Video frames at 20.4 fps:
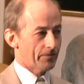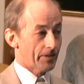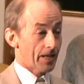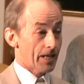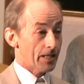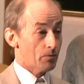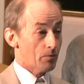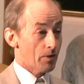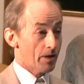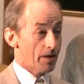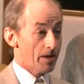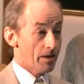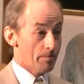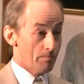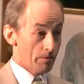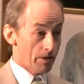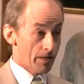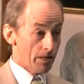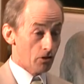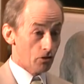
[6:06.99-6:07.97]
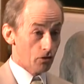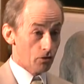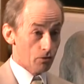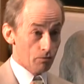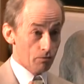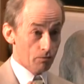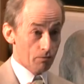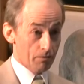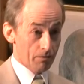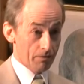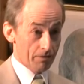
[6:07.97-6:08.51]
That's why he brings you
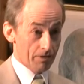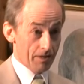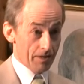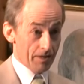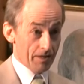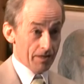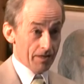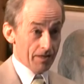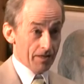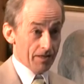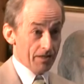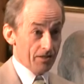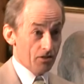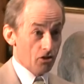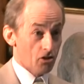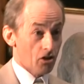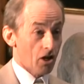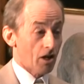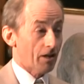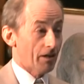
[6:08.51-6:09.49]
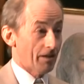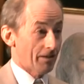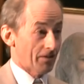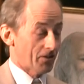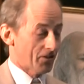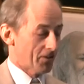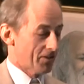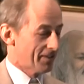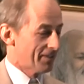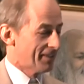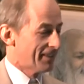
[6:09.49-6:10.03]
the
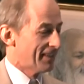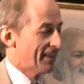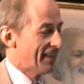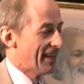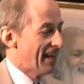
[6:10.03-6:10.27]
chocolates.